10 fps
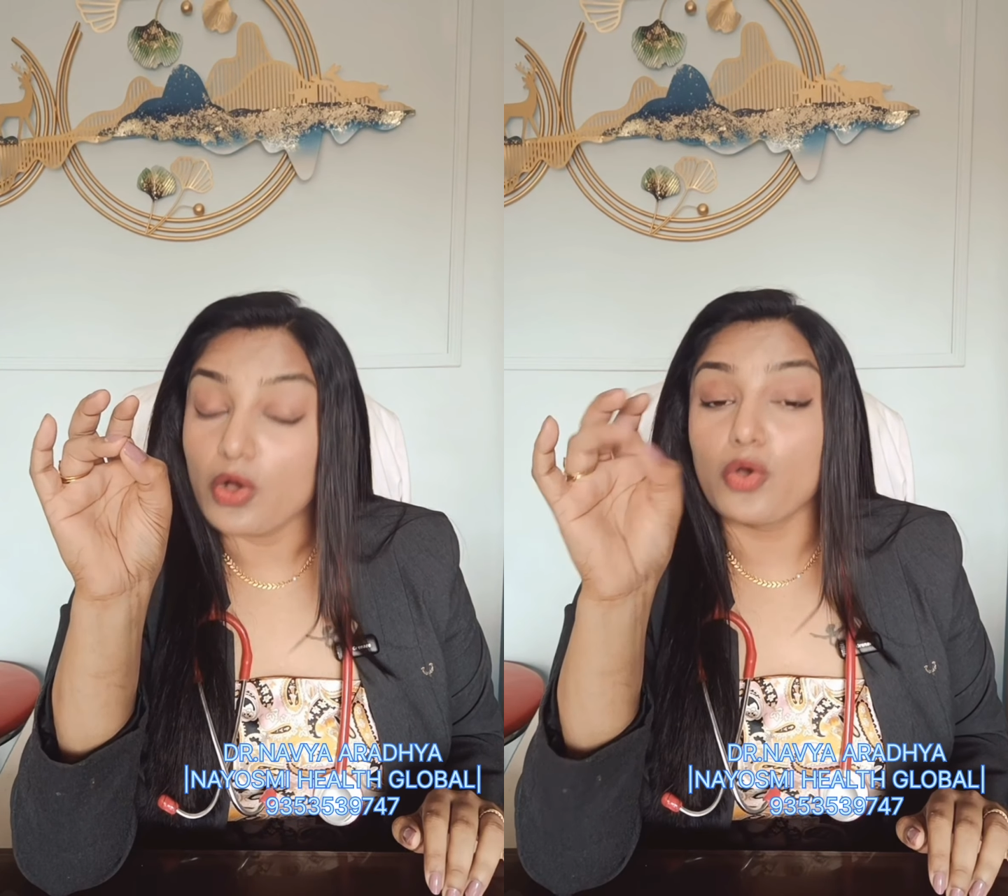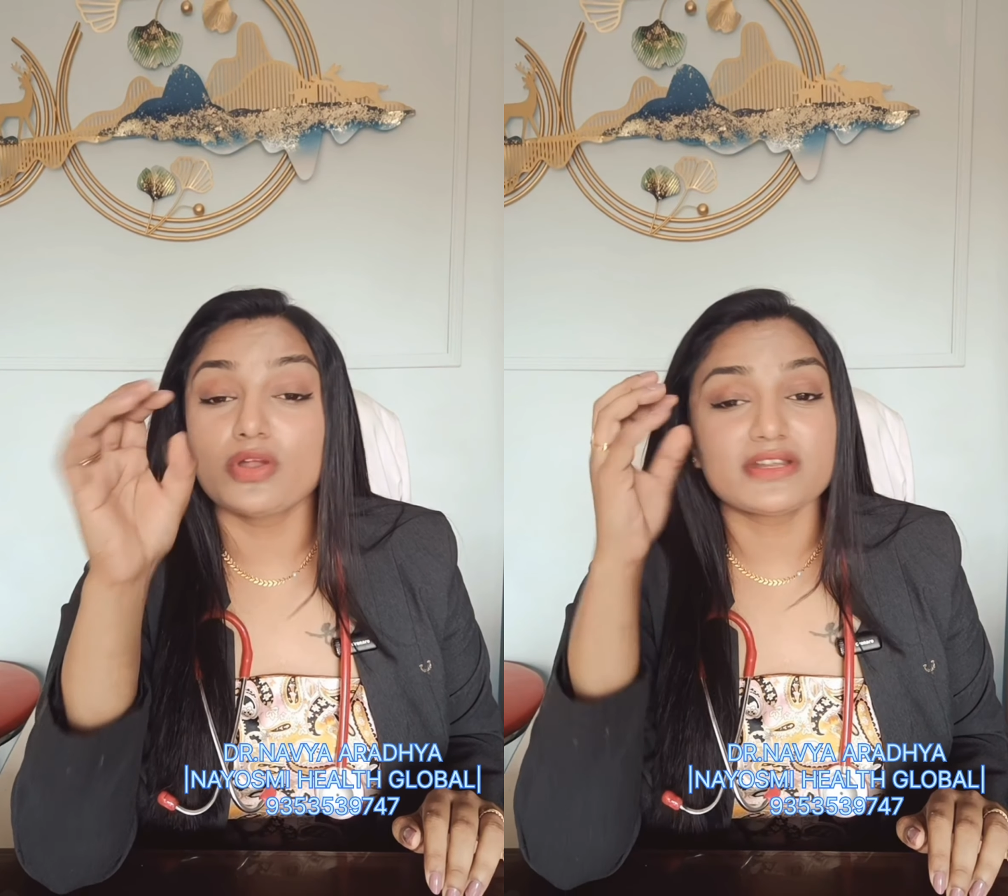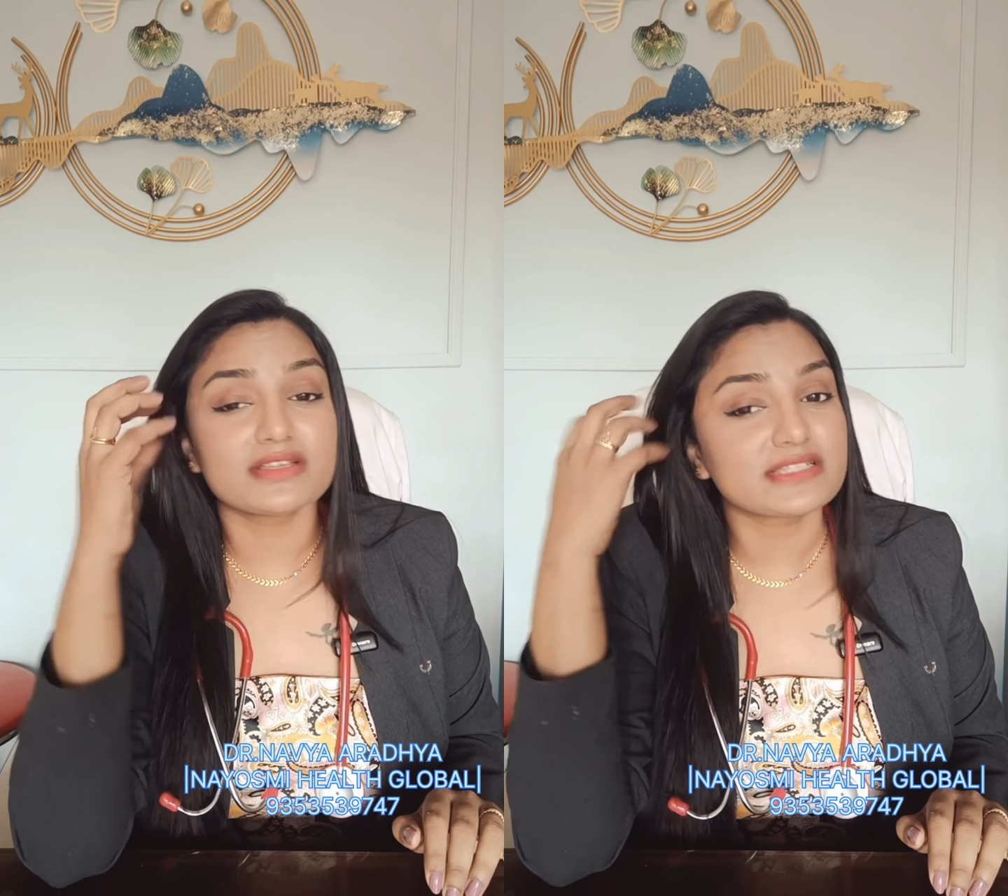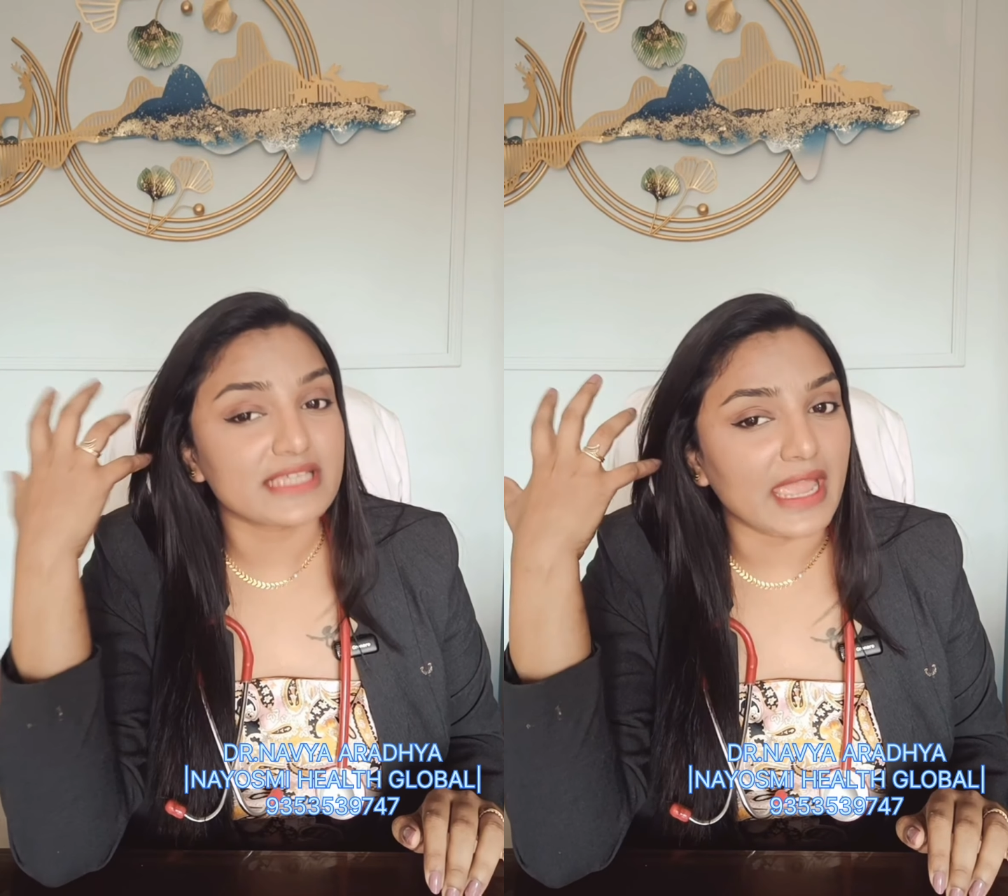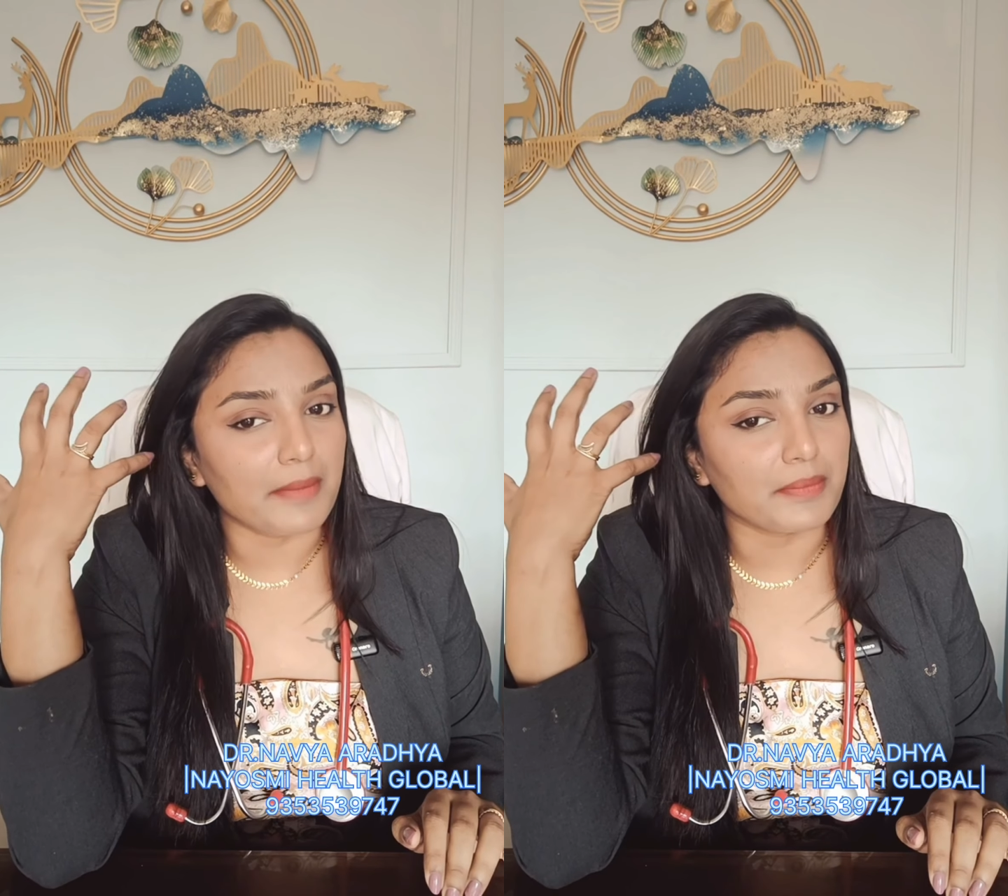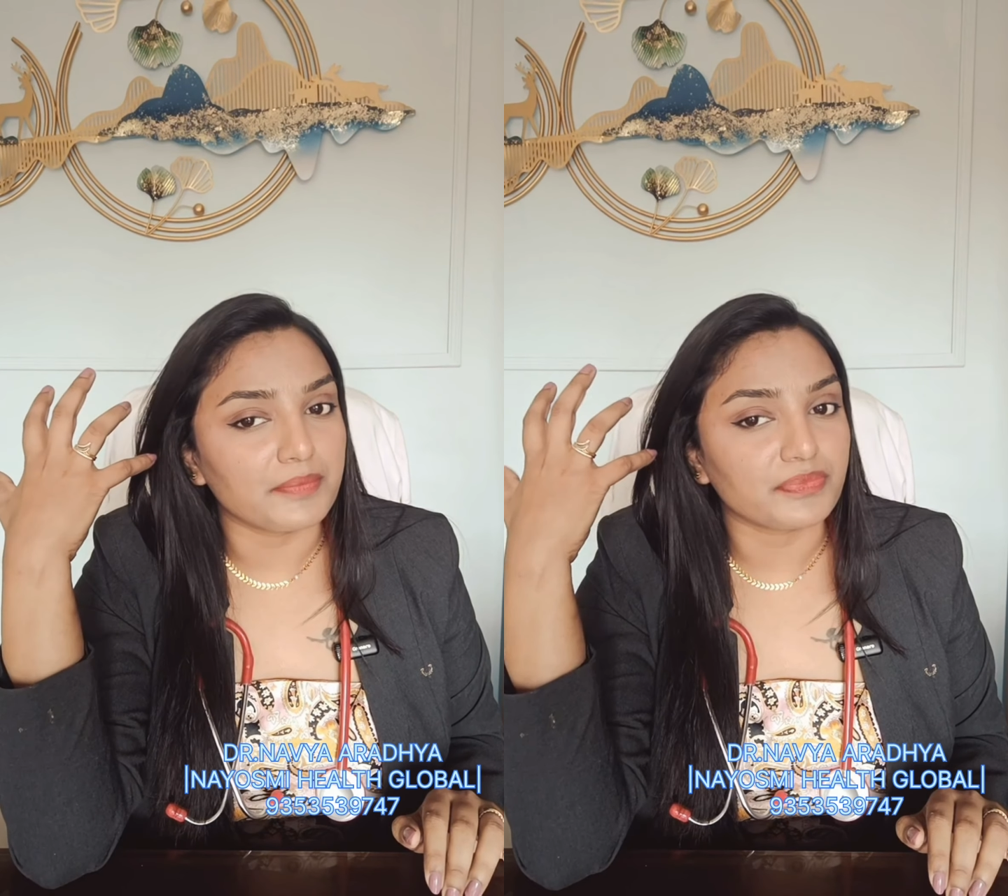or a scab